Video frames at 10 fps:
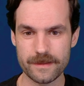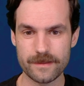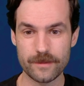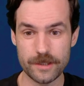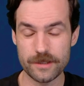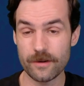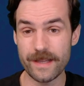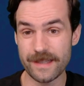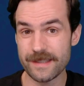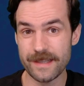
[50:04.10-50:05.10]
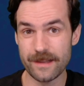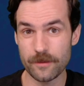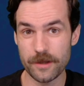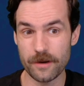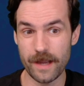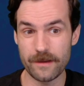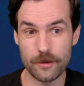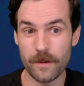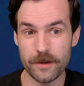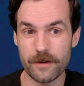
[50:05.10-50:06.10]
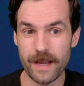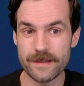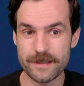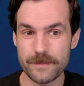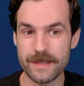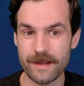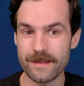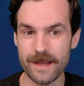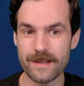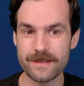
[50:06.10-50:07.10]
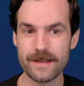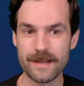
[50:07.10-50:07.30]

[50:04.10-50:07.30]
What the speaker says: Which is great. That's exactly what you want your A's to be, like that.